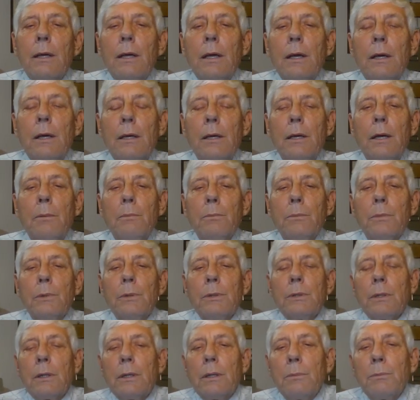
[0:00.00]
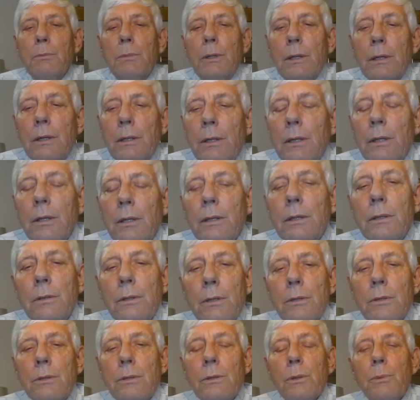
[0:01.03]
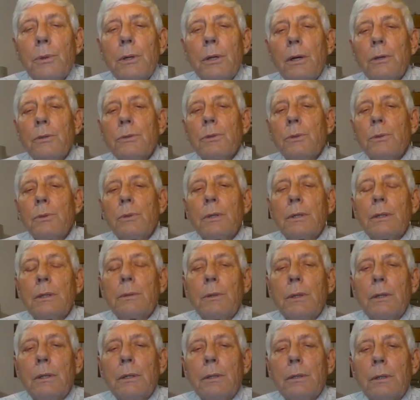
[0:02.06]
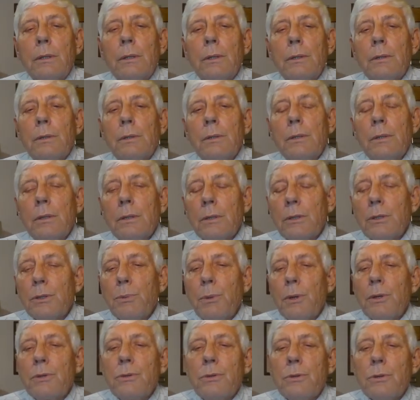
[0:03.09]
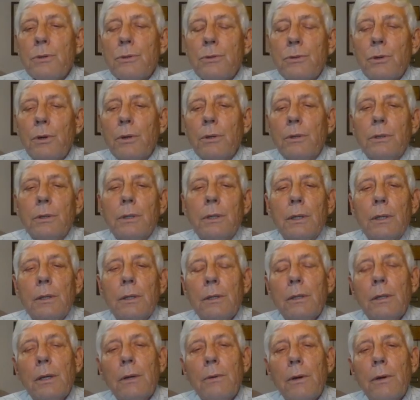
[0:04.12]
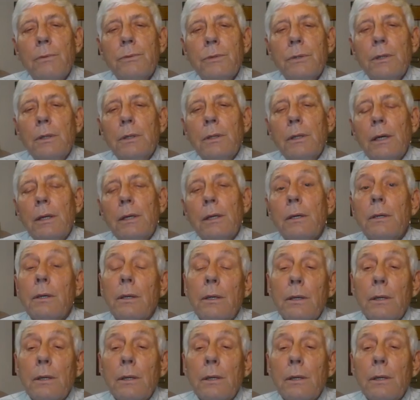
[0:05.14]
Im can be a conditional, but also can express certainty. I've seen that.